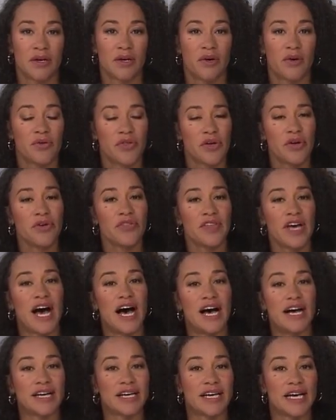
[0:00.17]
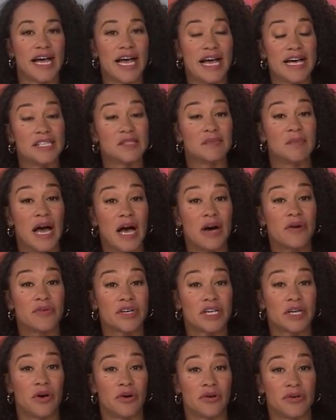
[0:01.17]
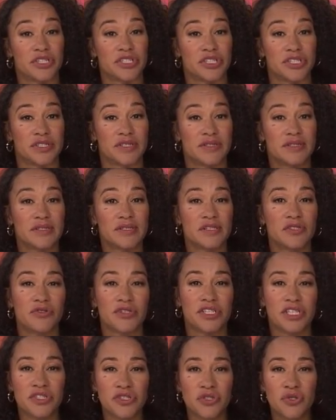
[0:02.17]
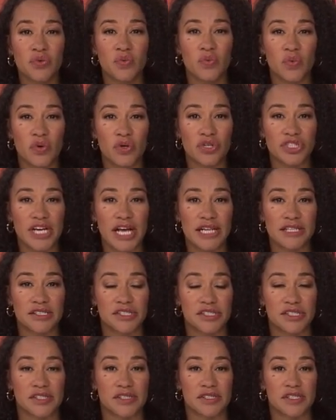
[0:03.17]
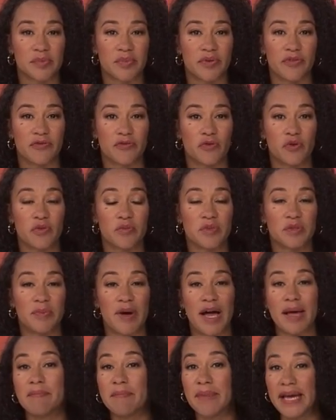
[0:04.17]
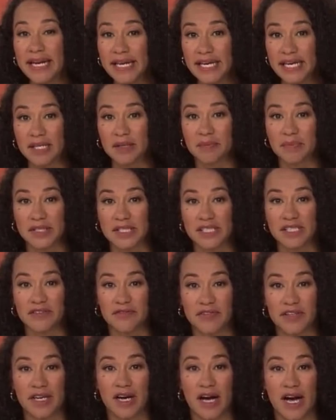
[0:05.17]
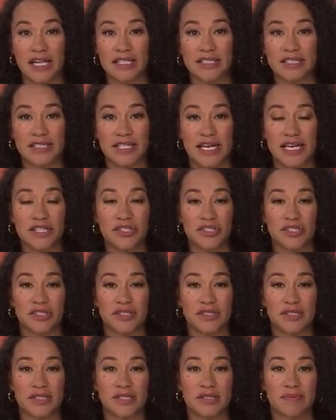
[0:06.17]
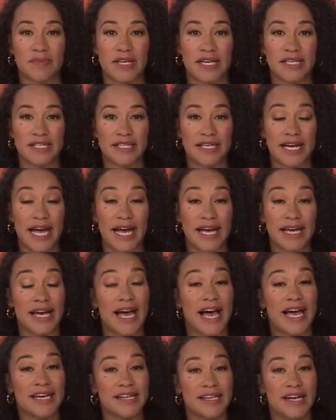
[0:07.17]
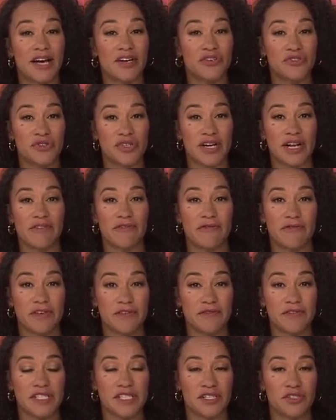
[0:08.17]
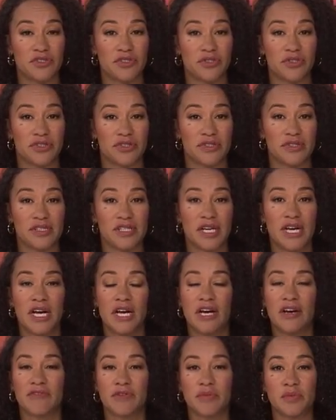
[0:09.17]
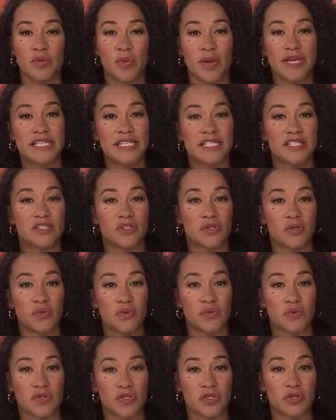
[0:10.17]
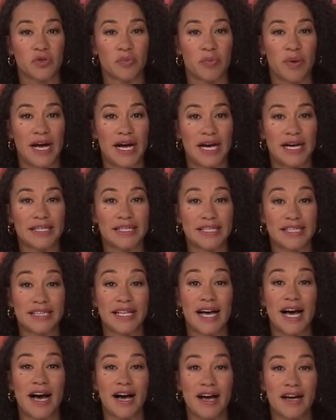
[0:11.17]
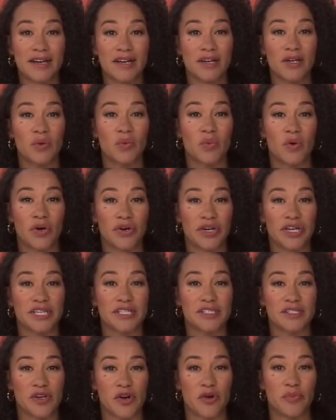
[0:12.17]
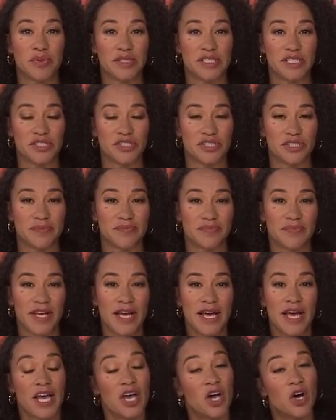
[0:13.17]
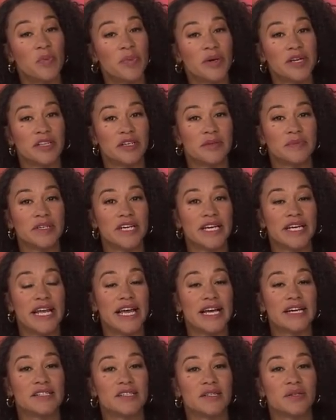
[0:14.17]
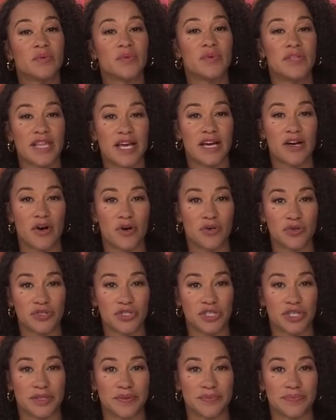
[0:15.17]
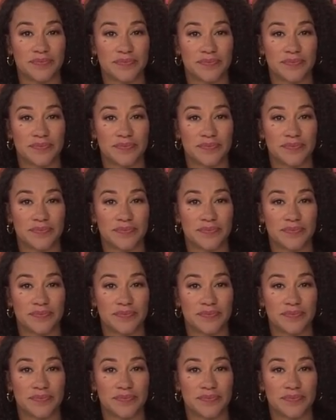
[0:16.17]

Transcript: Although the haka has Maori origins, traditional war challenges are performed by many Pacific Island nations. And today, 850 students from 20 schools took part in the Haka Warriors competition, helping them connect with their culture.